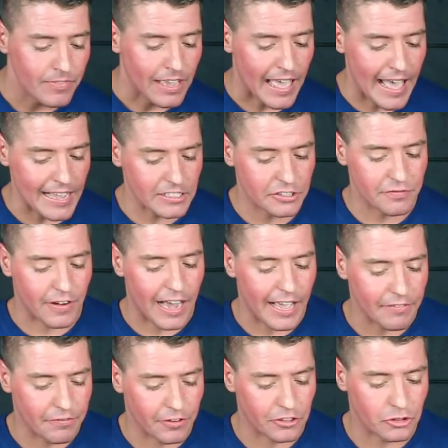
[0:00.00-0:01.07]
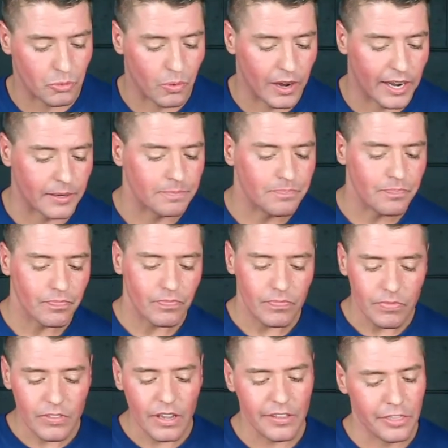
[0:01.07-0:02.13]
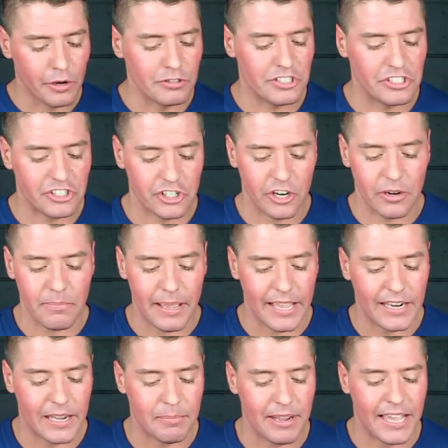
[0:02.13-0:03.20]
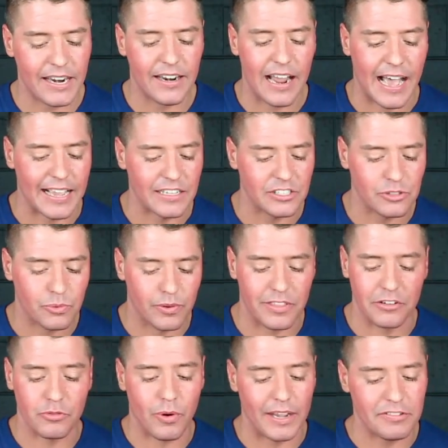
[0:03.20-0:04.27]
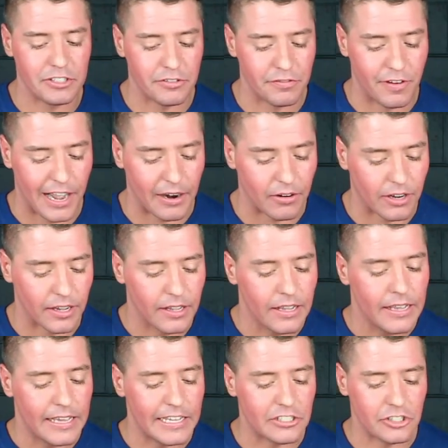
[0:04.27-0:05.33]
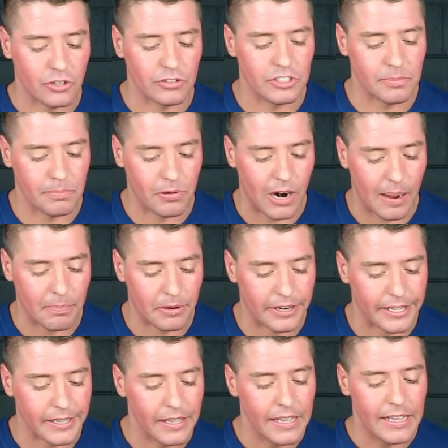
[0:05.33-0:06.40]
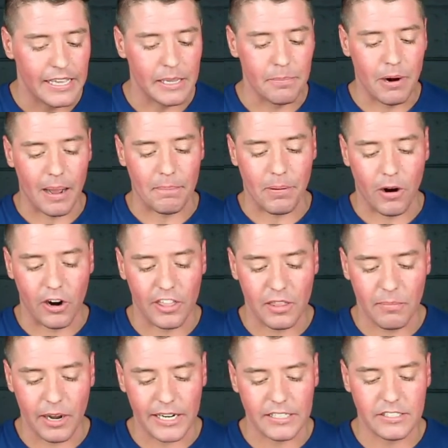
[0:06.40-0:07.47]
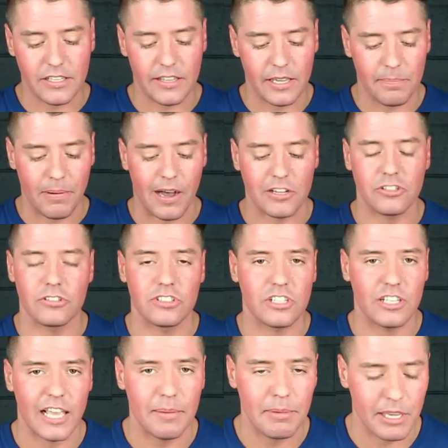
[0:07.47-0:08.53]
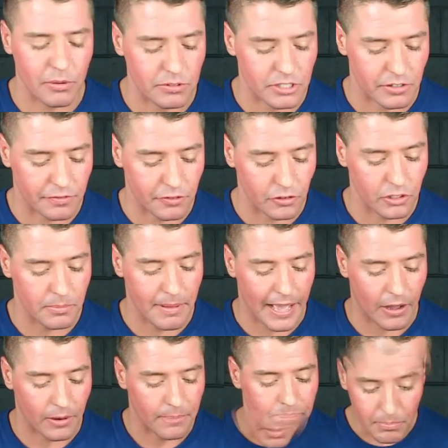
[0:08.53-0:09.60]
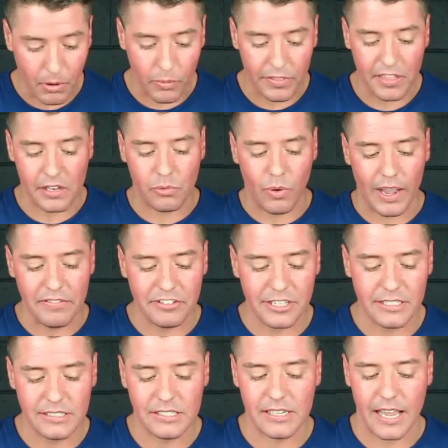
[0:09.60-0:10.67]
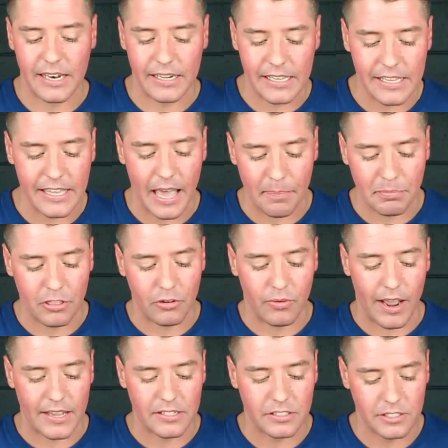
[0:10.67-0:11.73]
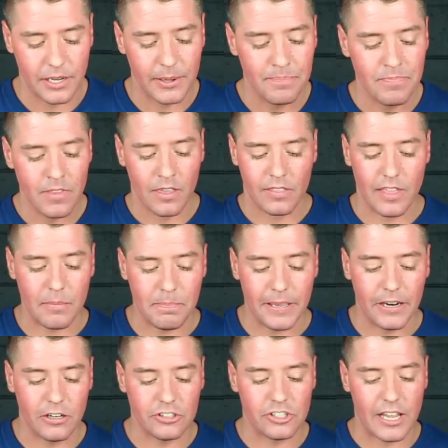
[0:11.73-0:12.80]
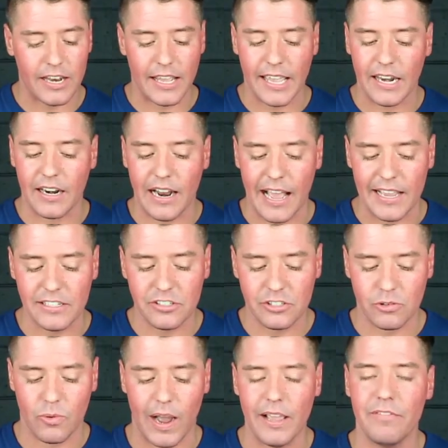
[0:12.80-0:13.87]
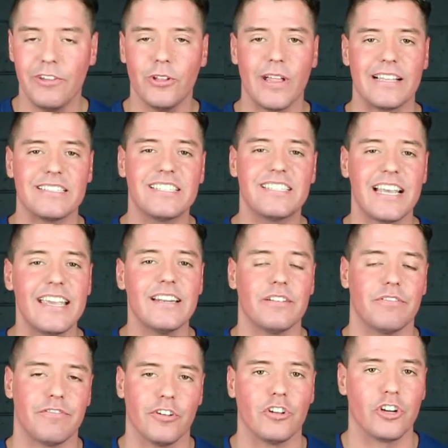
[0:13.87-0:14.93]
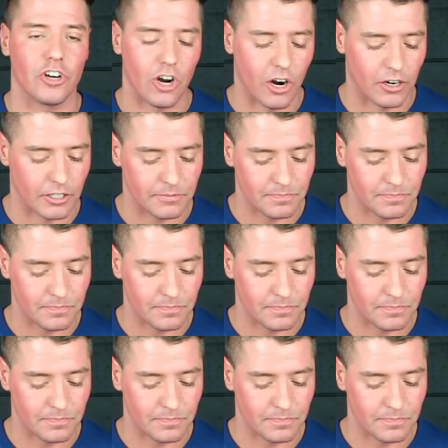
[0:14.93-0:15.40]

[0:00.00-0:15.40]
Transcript: Acts 5, verse 1. There was a certain man named Ananias. With his wife Sapphira, he sold some property. He brought part of the money to the apostles, claiming it was the full amount. But with his wife's consent, he kept the rest. Then Peter said, Ananias, why have you let Satan fill your heart?